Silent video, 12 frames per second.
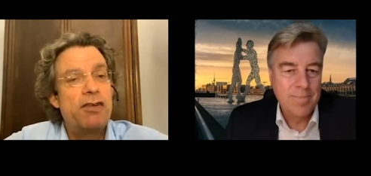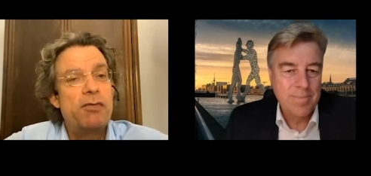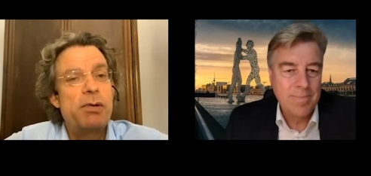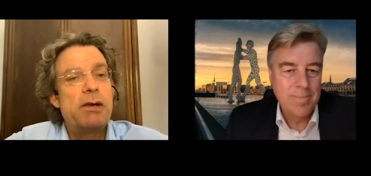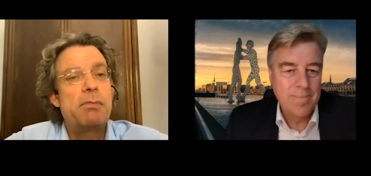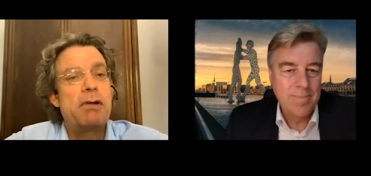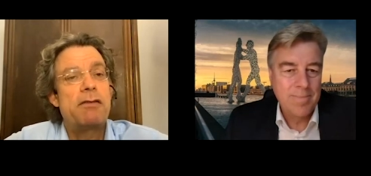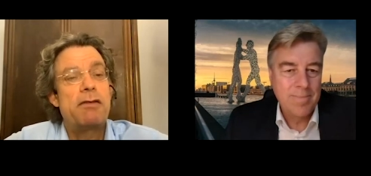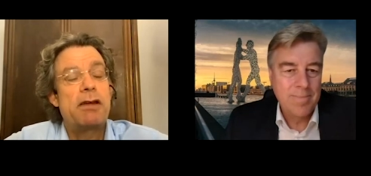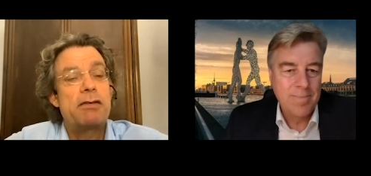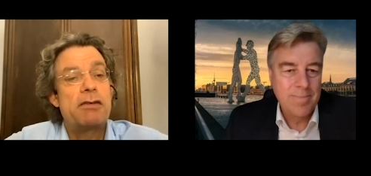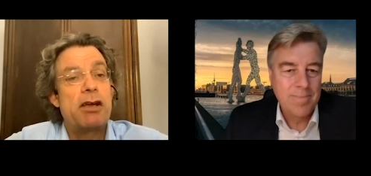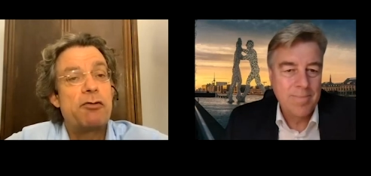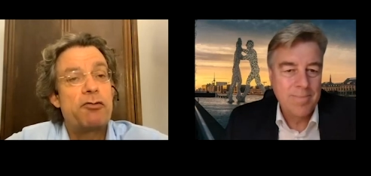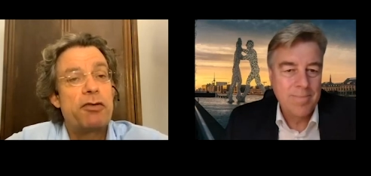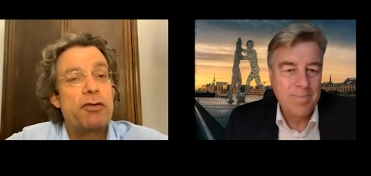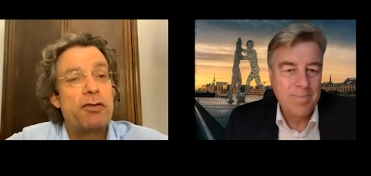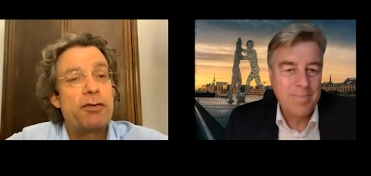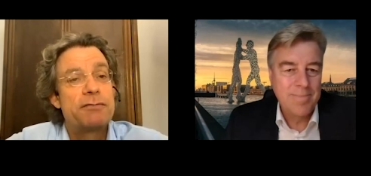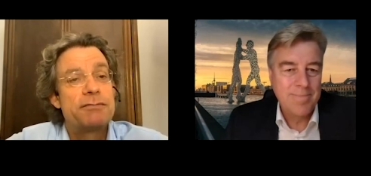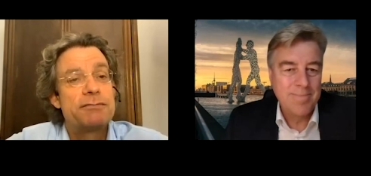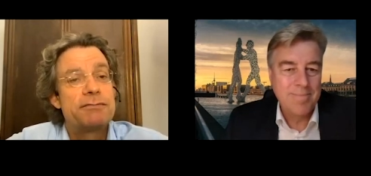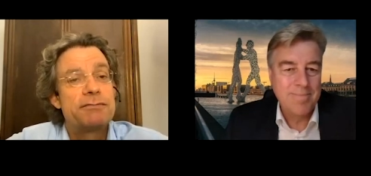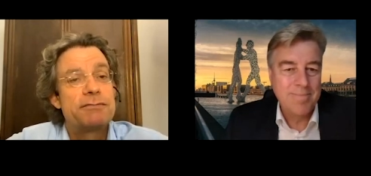Speaker 1: These people are very dangerous.
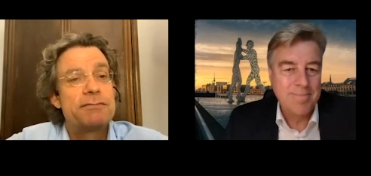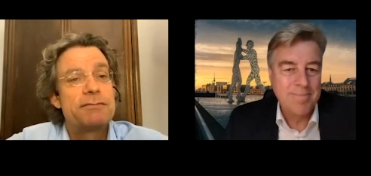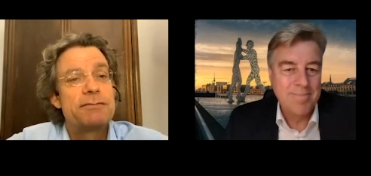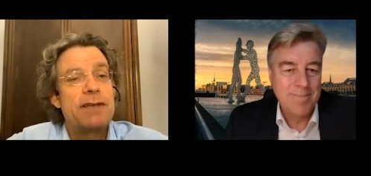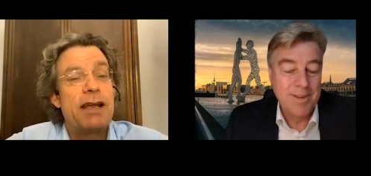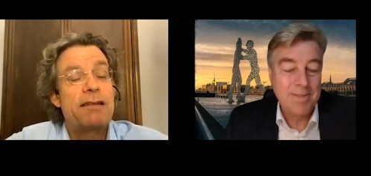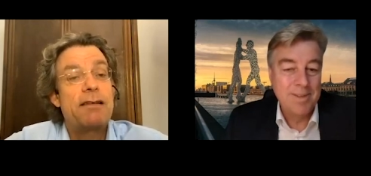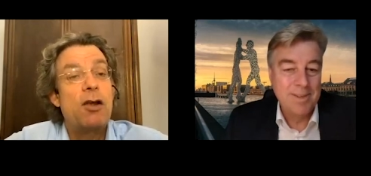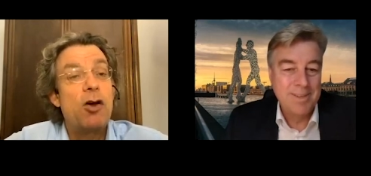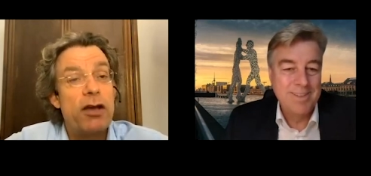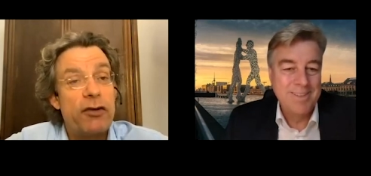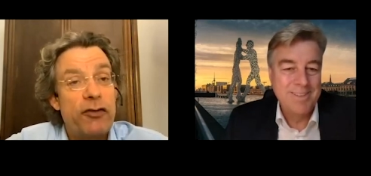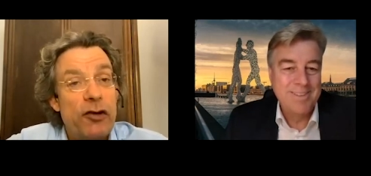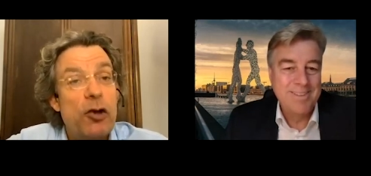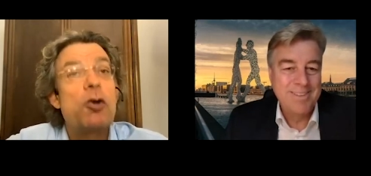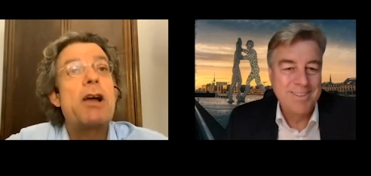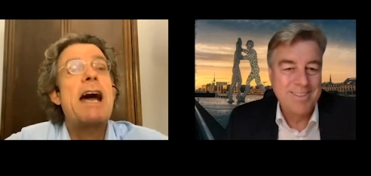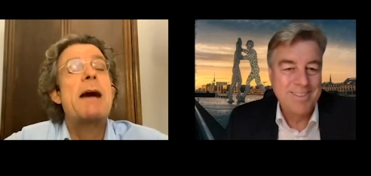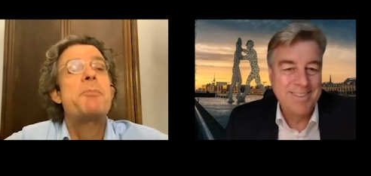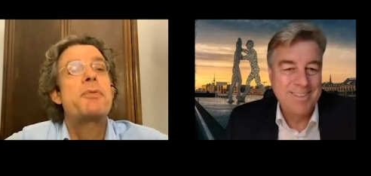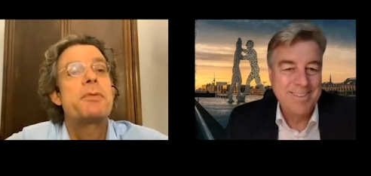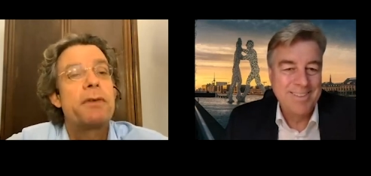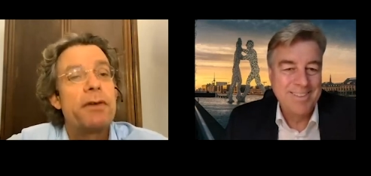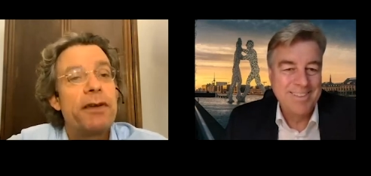Mm, as yeah. long as you look up,
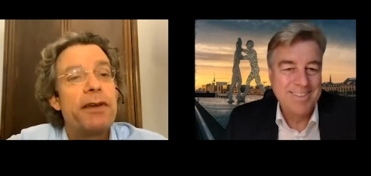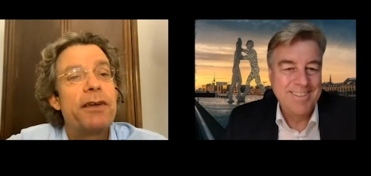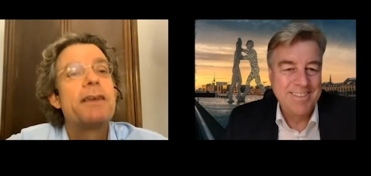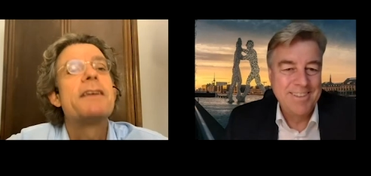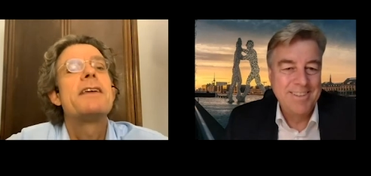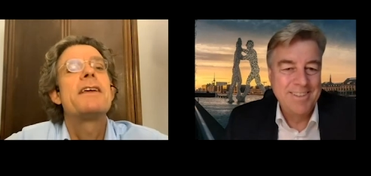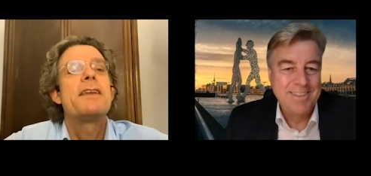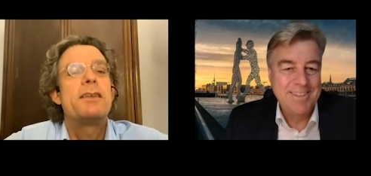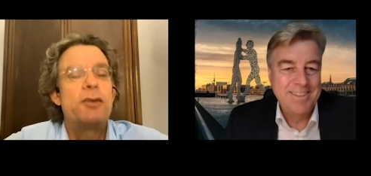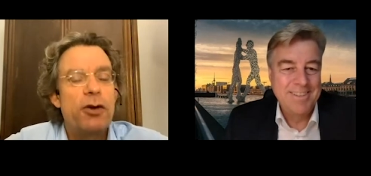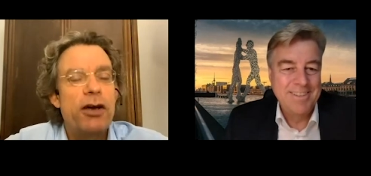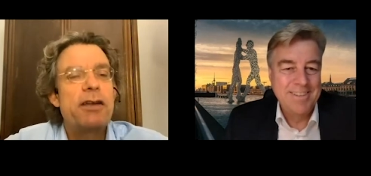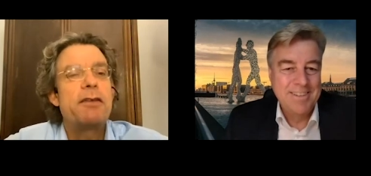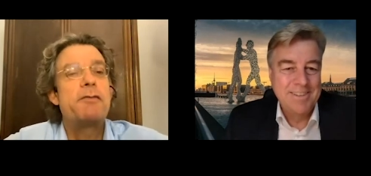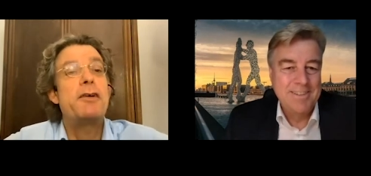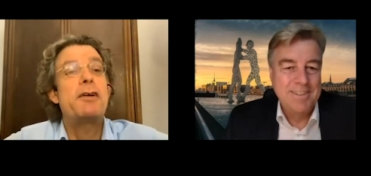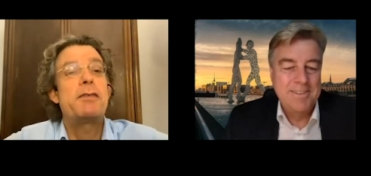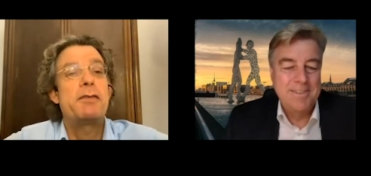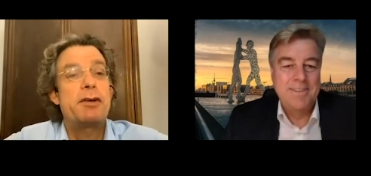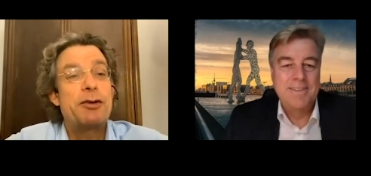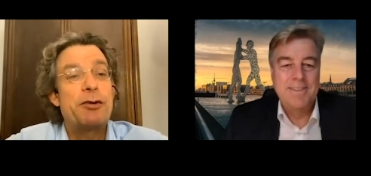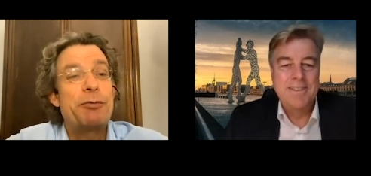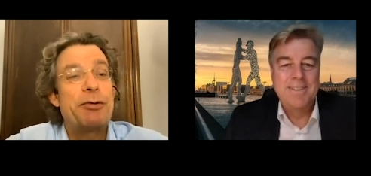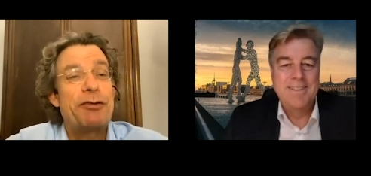you're in a very, very
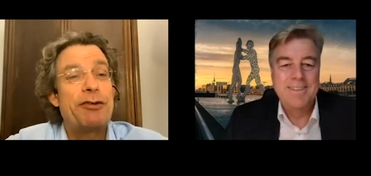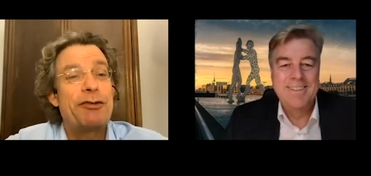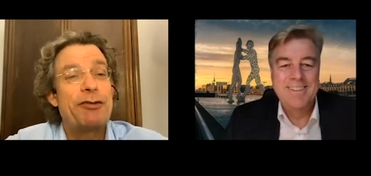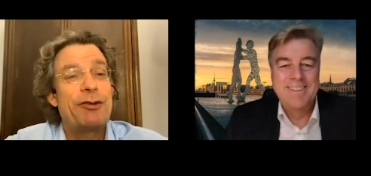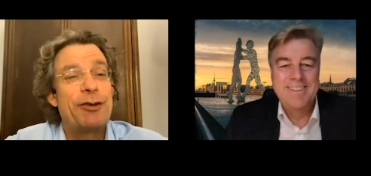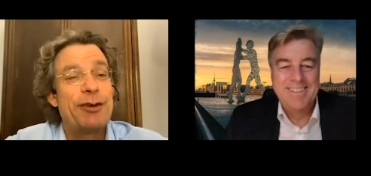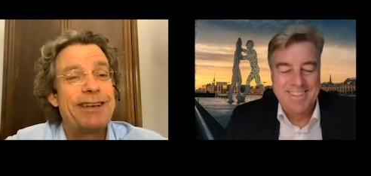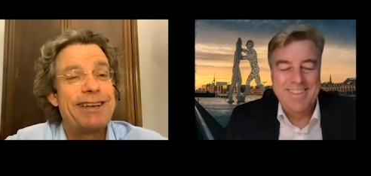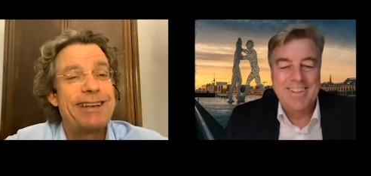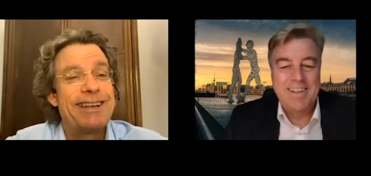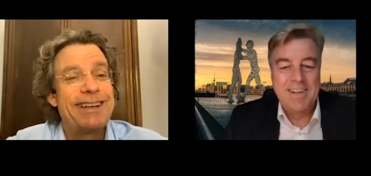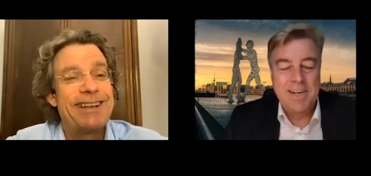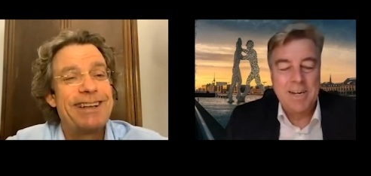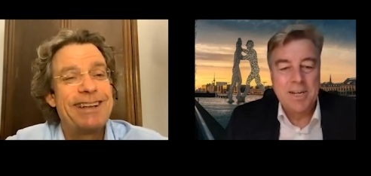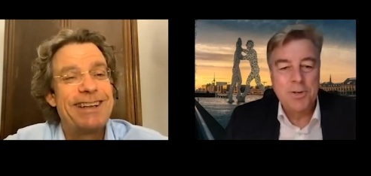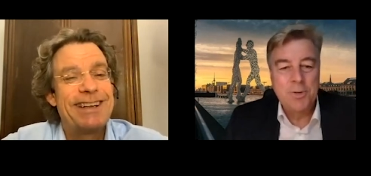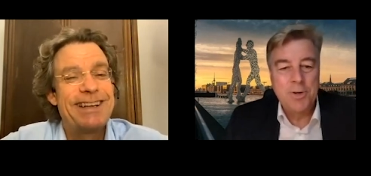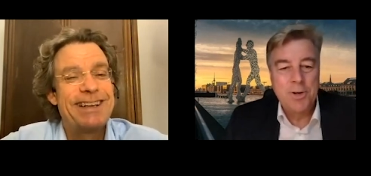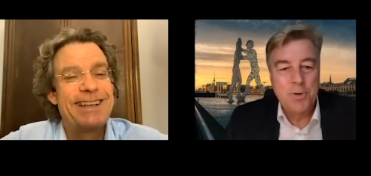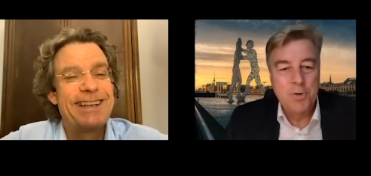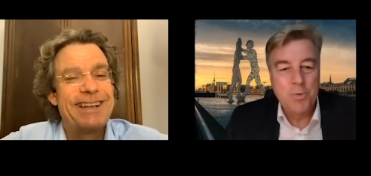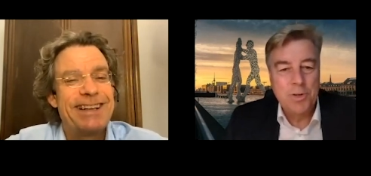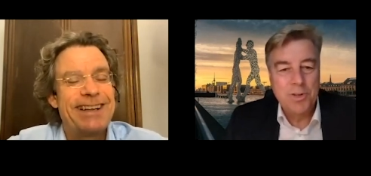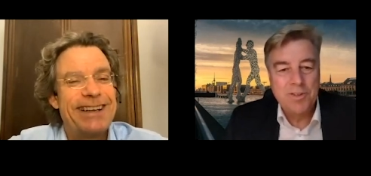good
Speaker 2: position. I'd like to
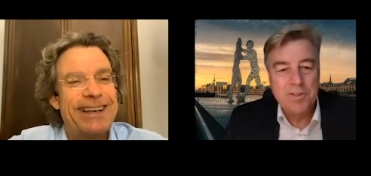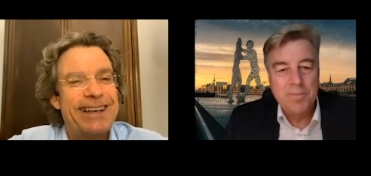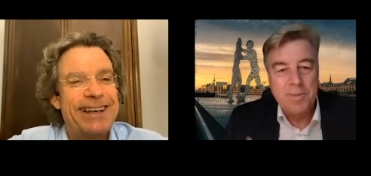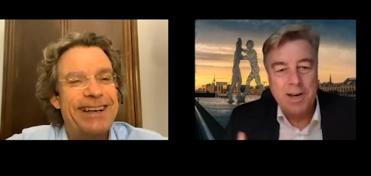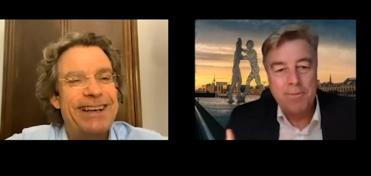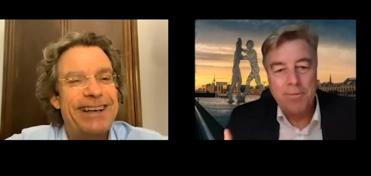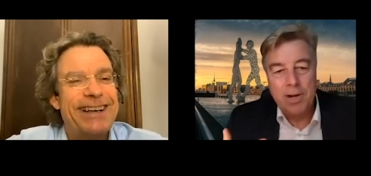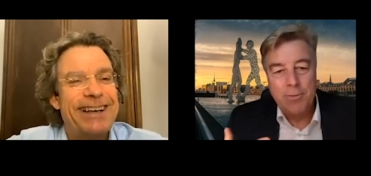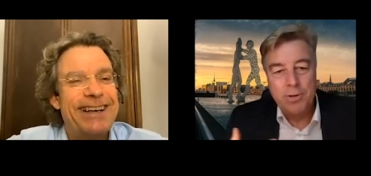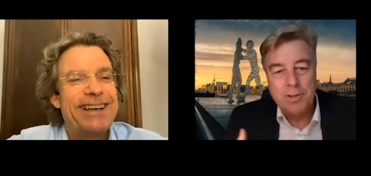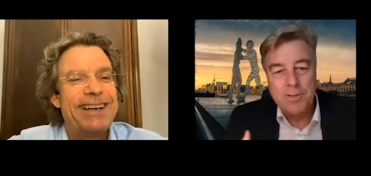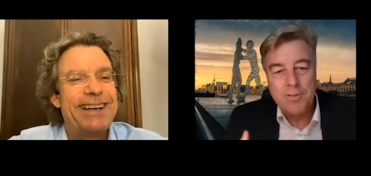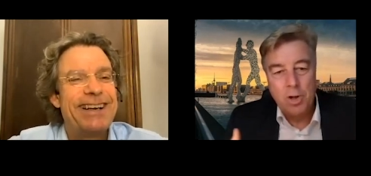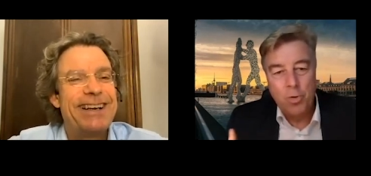close with my favorite